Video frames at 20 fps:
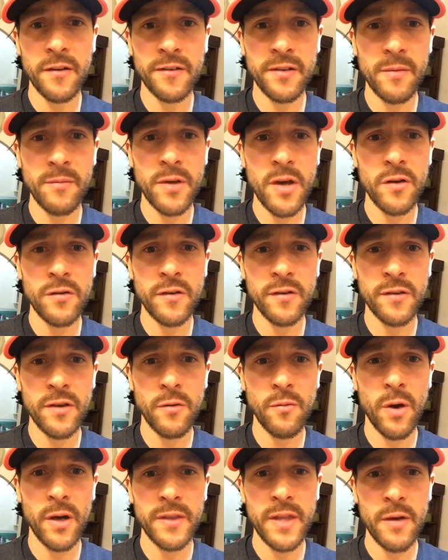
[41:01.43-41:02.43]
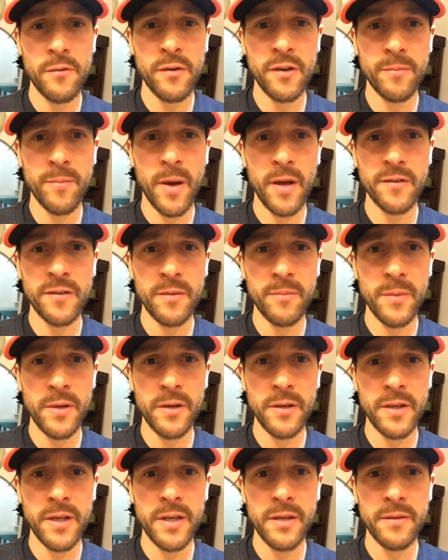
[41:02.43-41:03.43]
Some coaches don't want that
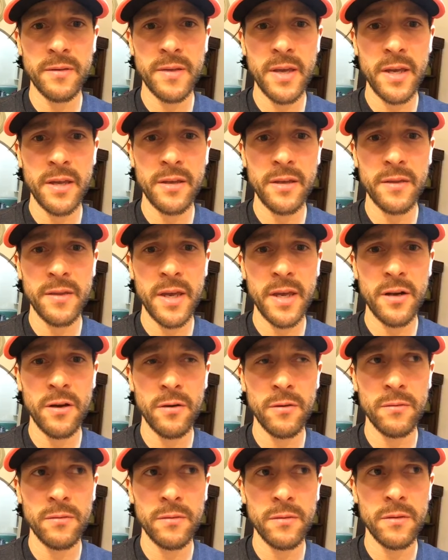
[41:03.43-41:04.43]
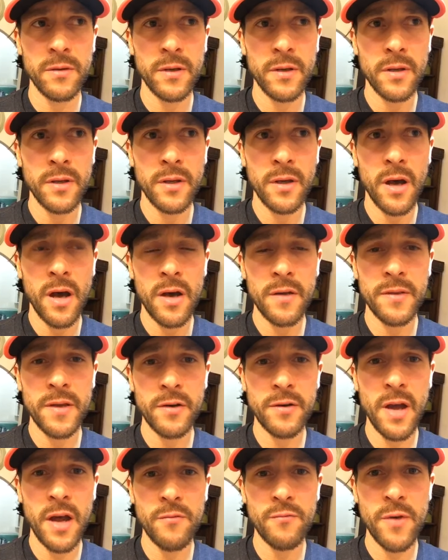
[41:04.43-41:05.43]
responsibility. They they don't they're
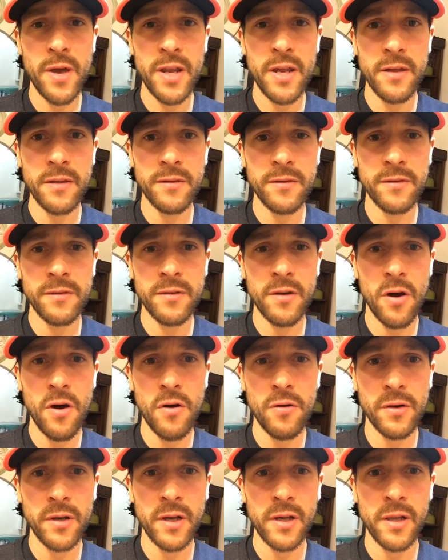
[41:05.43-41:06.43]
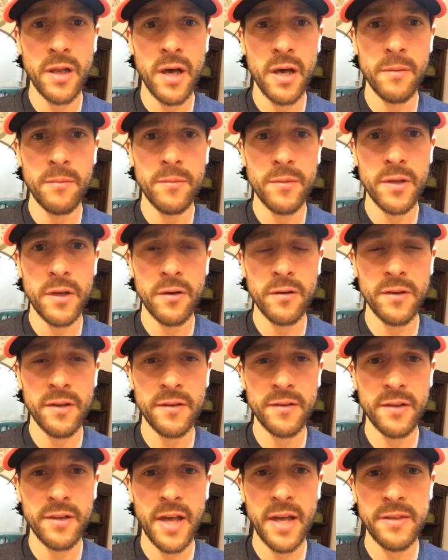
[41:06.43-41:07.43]
not ready to own a club. You know,
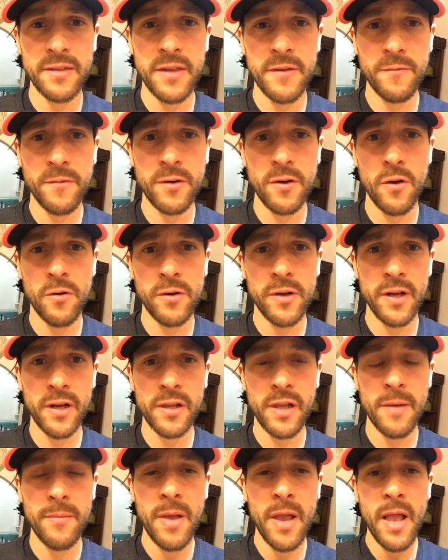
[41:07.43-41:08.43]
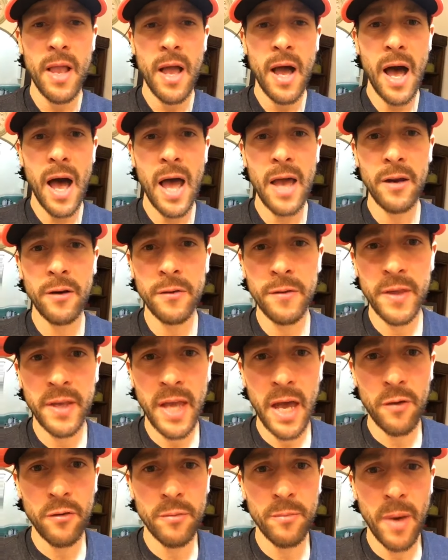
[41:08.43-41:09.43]
it's a lot different owning a club. I don't think
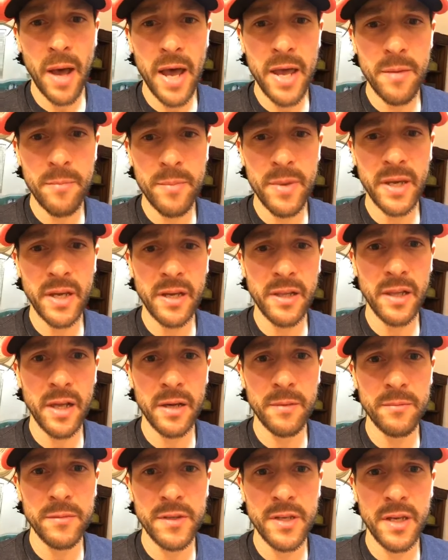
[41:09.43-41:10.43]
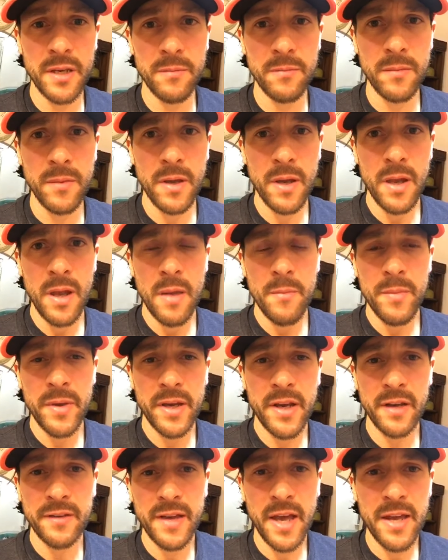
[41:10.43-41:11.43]
I would buy a big club, Tim,
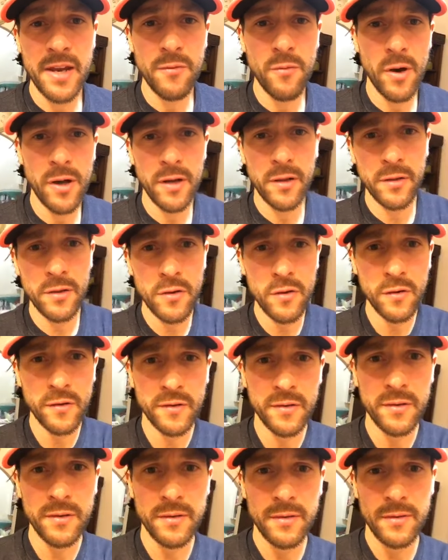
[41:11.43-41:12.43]
because I didn't want to lose